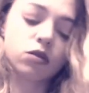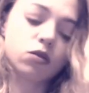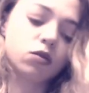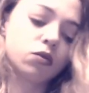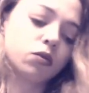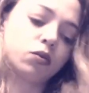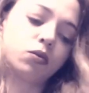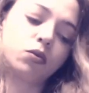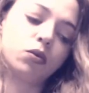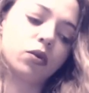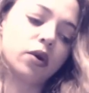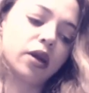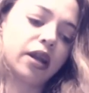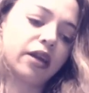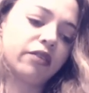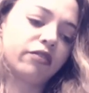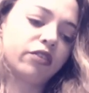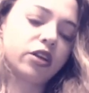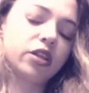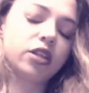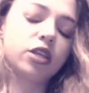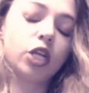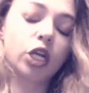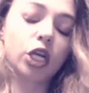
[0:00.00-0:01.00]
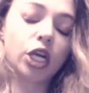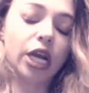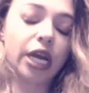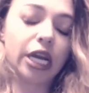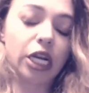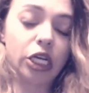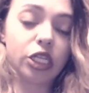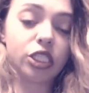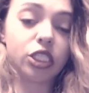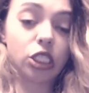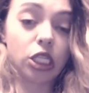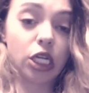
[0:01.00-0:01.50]
whatever your
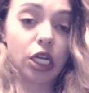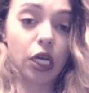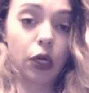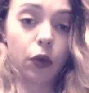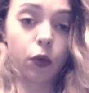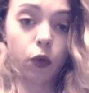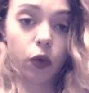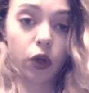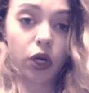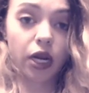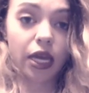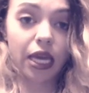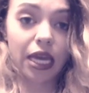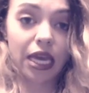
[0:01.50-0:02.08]
energetic work